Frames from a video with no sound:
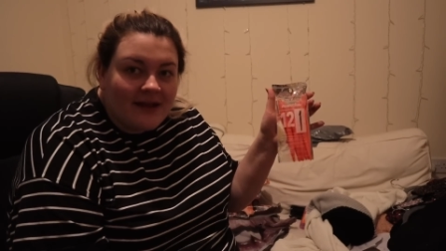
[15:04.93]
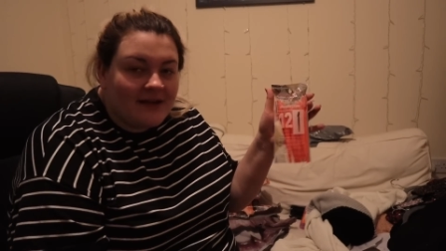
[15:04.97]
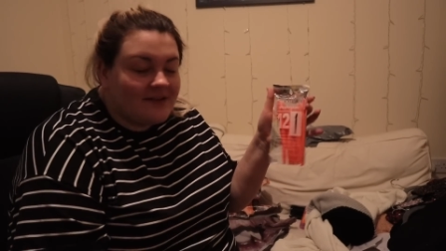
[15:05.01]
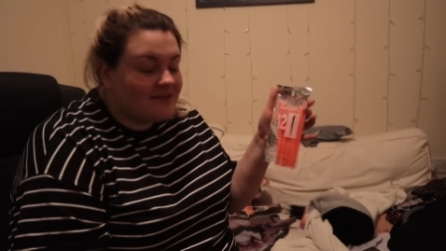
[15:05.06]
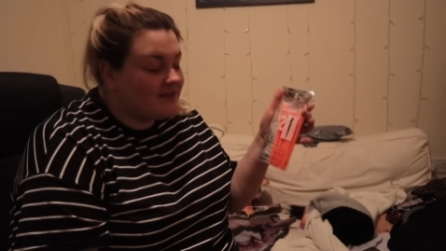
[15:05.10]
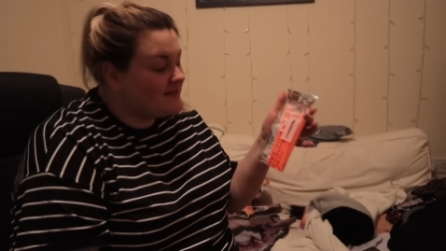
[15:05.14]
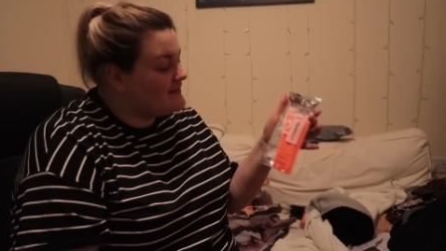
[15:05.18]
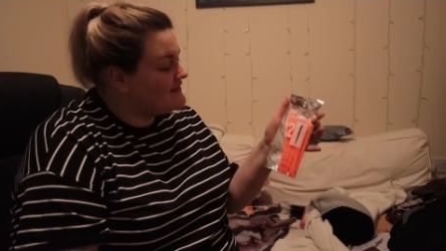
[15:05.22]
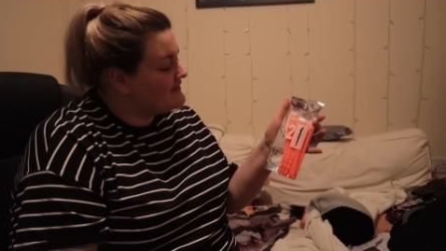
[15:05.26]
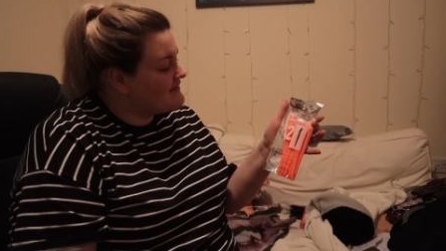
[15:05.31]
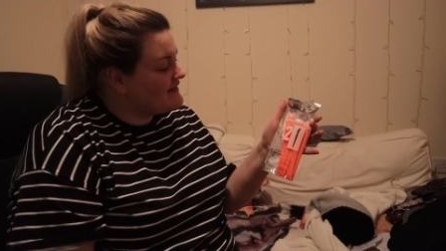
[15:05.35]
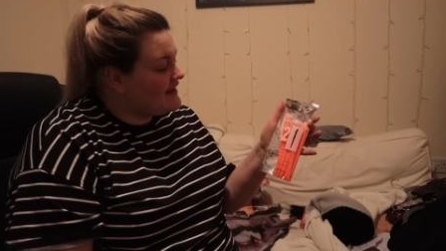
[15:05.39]

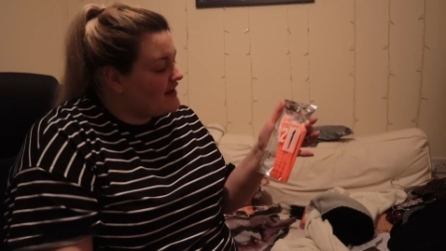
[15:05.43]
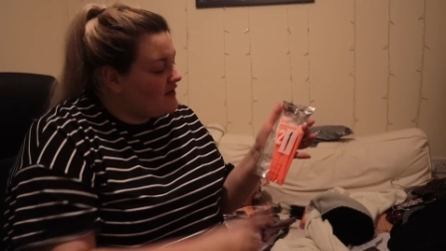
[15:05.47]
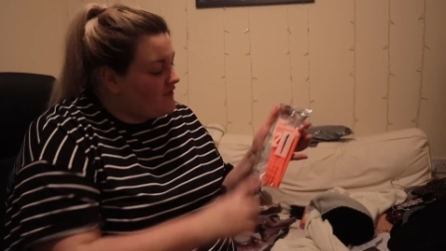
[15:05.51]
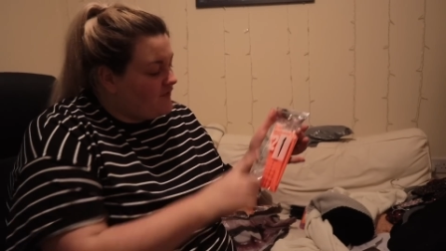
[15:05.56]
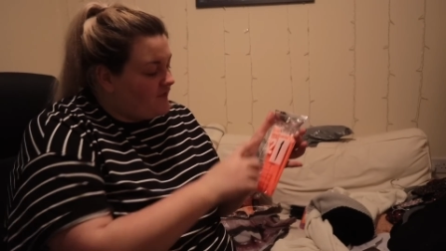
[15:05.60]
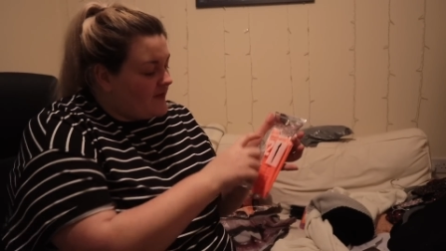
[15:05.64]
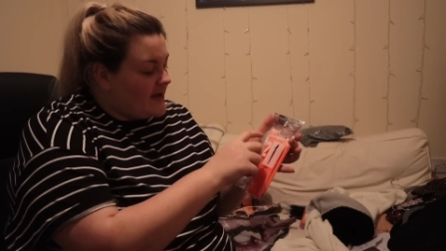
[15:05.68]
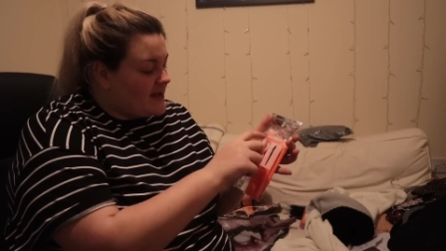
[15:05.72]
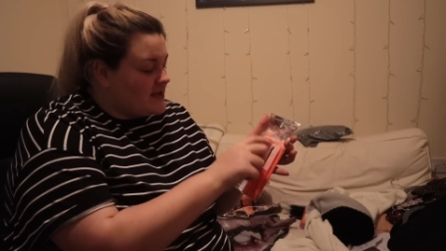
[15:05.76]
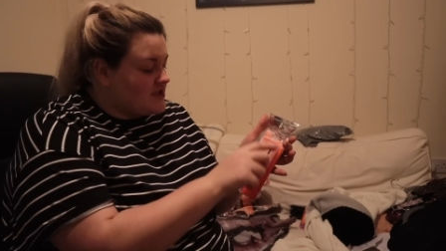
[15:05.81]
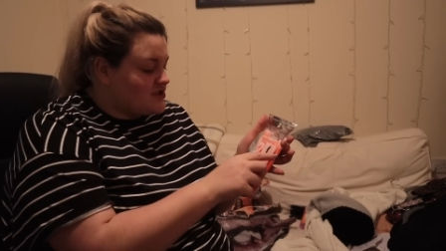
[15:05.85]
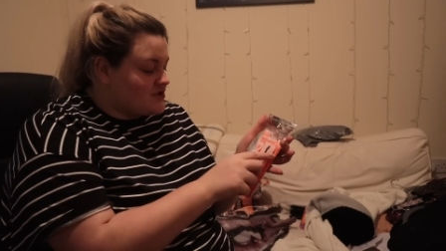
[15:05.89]
Doesn't say
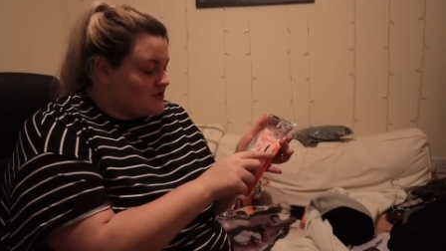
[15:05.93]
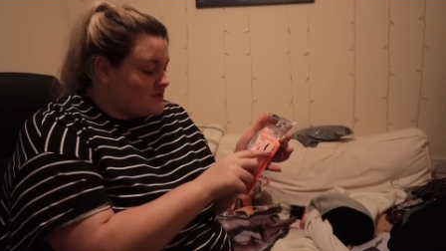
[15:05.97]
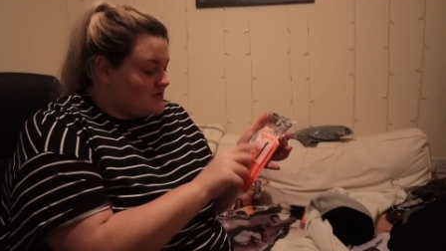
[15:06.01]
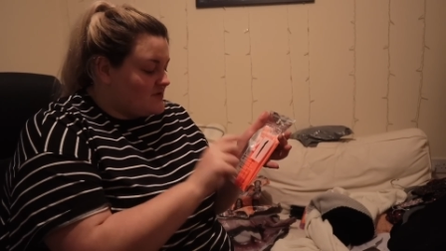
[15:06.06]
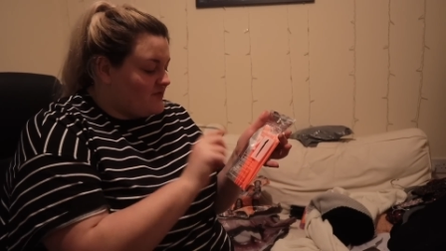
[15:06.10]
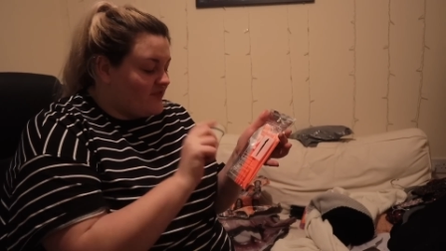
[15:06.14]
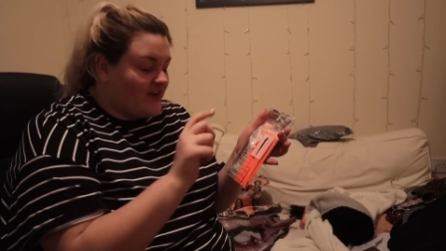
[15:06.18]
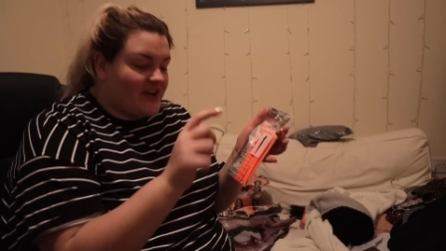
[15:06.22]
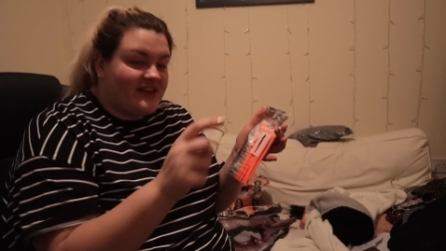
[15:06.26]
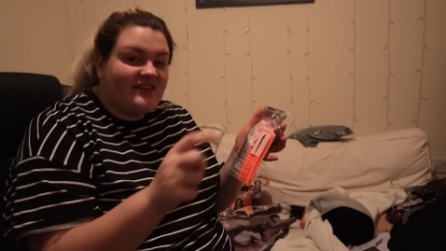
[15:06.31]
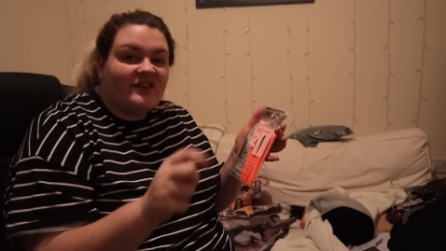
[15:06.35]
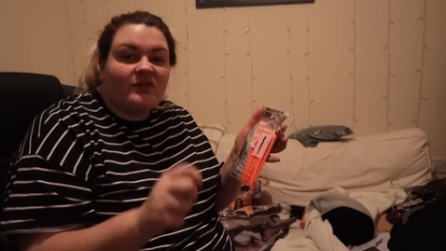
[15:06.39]

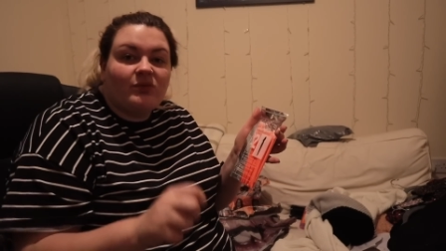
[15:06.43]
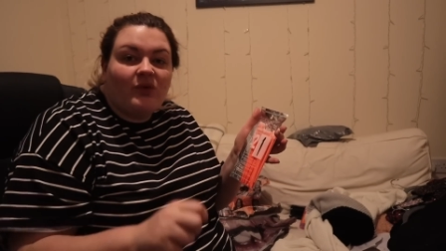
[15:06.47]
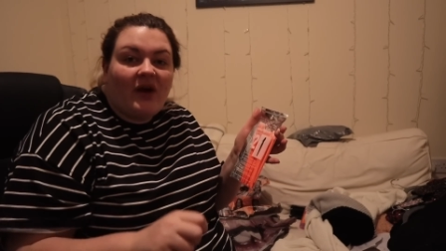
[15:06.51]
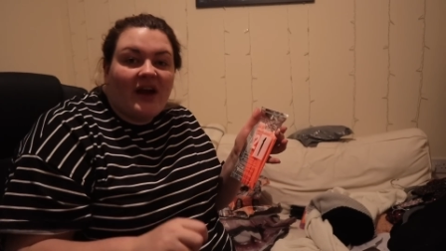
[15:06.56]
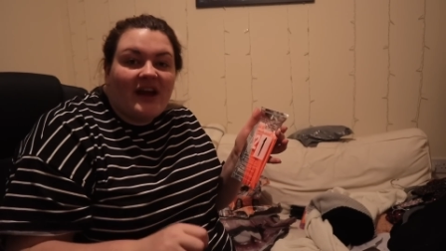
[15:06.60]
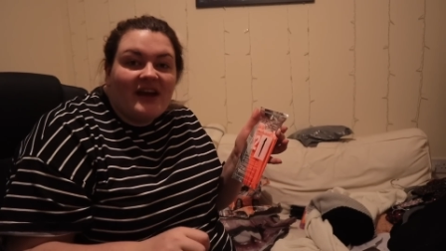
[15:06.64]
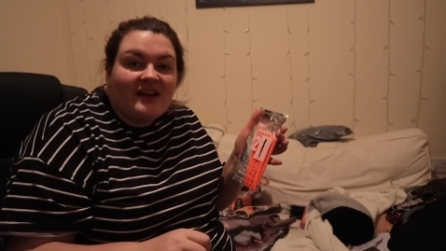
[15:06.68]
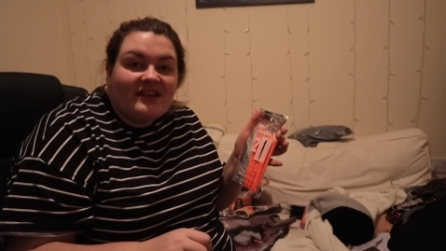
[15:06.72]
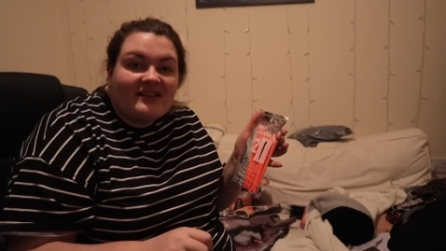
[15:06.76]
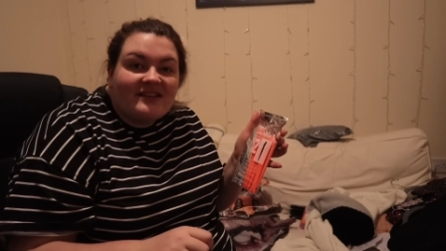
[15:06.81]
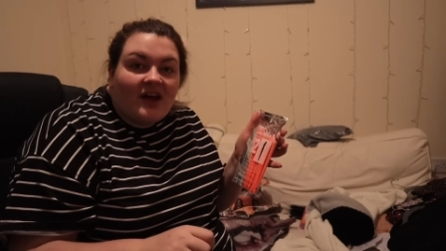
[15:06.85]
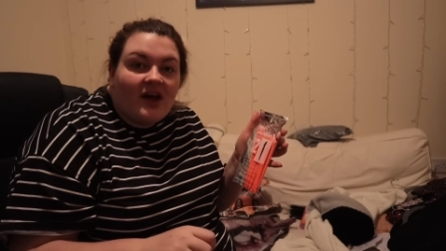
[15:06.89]
face
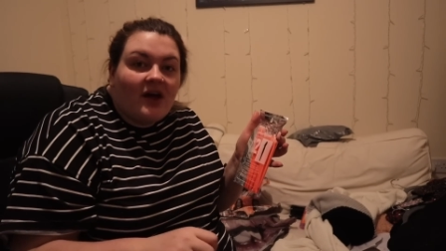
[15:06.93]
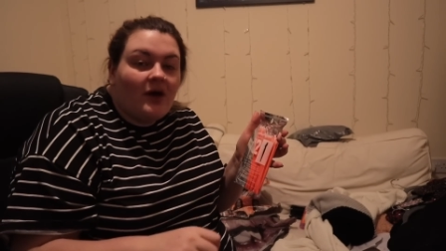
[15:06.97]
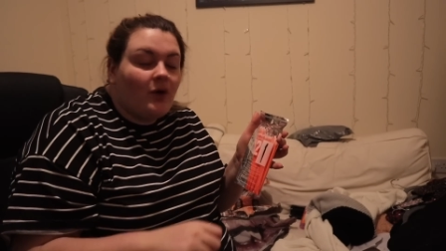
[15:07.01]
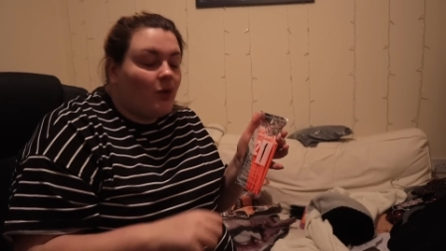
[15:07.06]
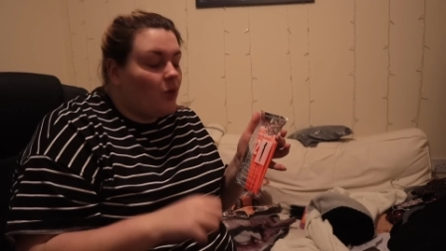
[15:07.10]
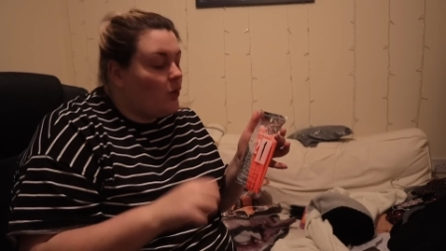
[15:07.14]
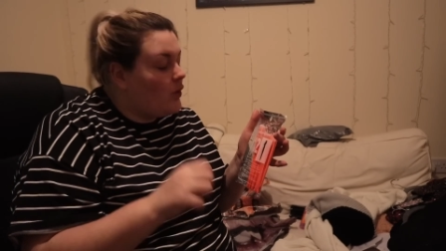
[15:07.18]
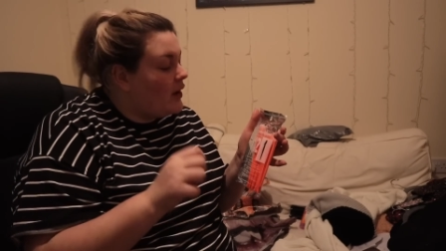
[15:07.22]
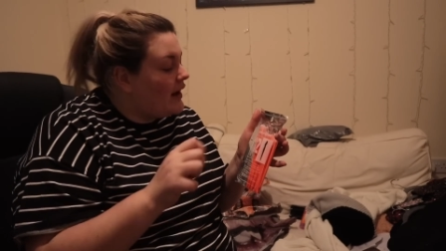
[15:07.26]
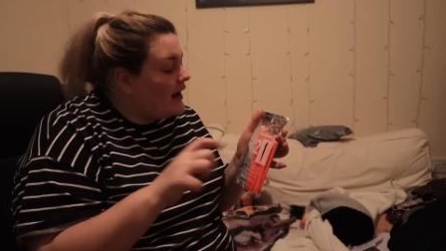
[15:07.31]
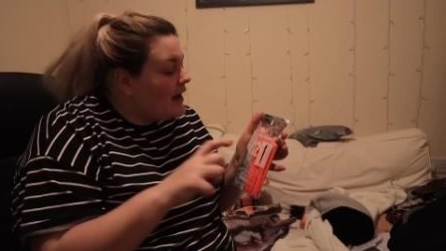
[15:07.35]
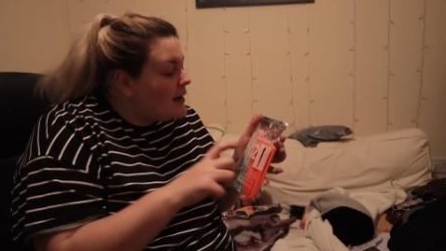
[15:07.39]
razor
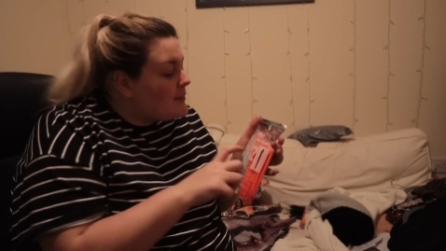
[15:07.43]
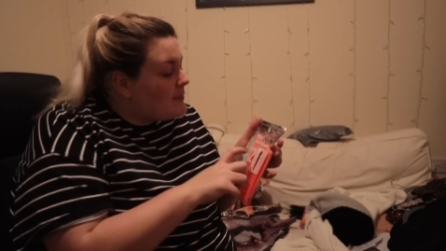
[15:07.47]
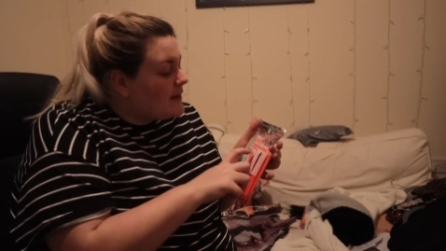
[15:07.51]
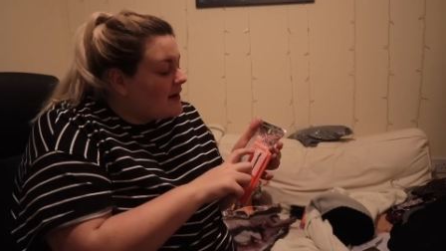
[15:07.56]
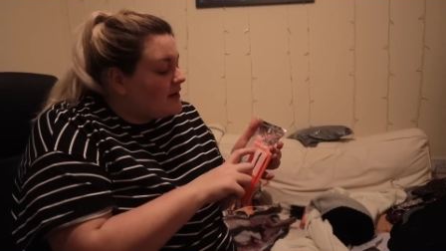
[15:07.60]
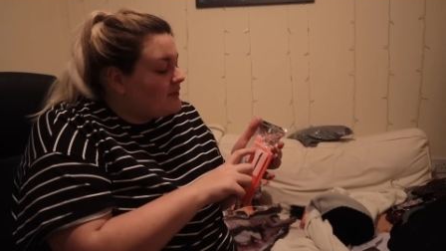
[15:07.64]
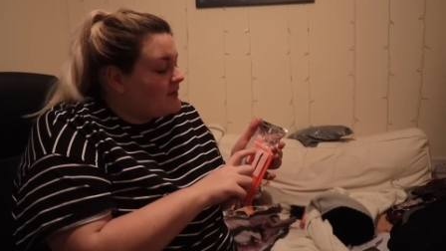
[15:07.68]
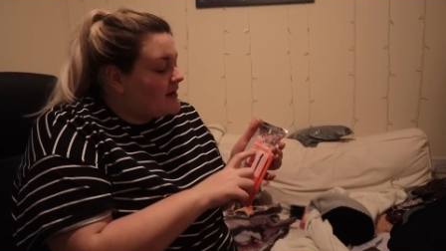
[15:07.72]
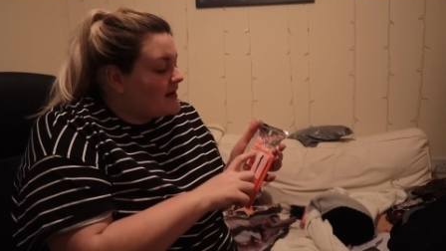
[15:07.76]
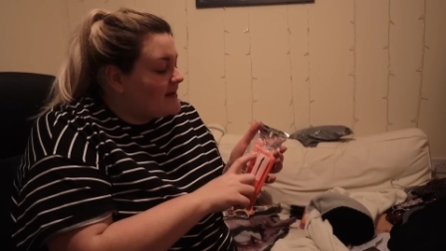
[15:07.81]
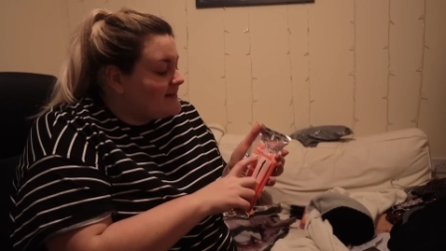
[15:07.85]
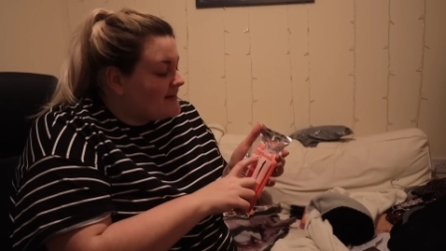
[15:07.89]
or
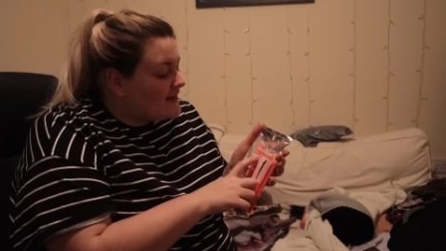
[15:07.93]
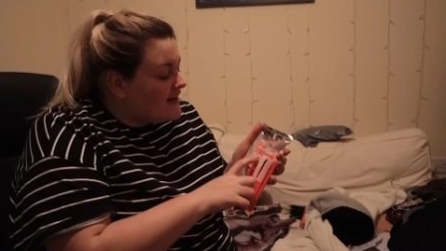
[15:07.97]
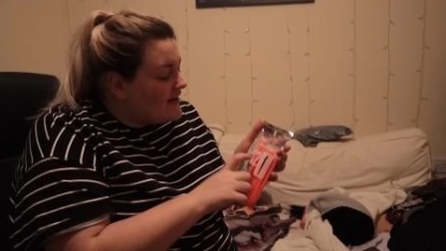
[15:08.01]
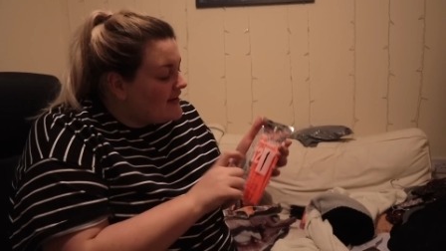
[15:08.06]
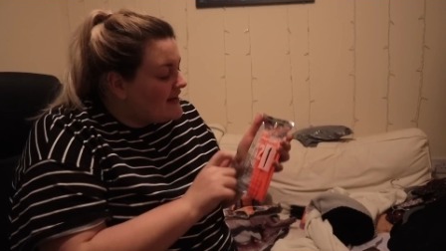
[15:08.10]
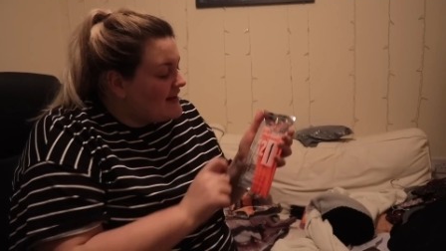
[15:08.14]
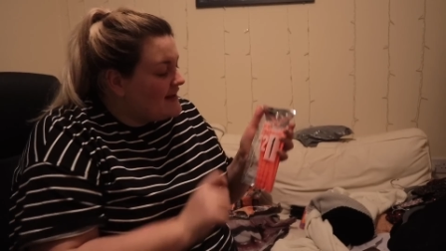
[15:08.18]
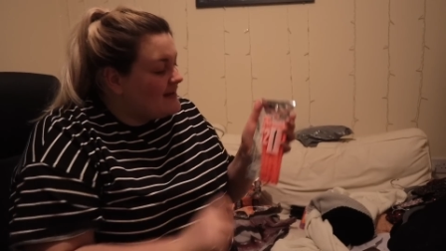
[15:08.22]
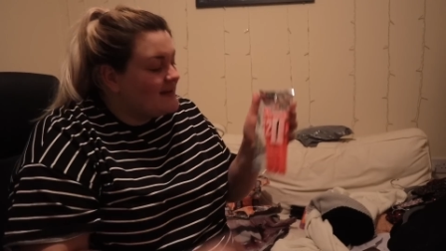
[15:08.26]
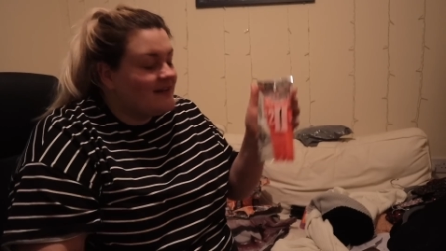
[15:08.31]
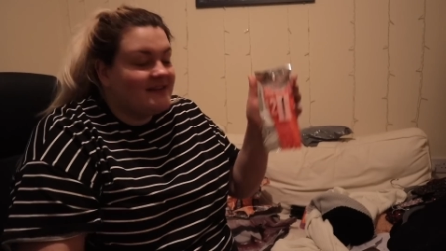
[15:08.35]
eyebrow razor.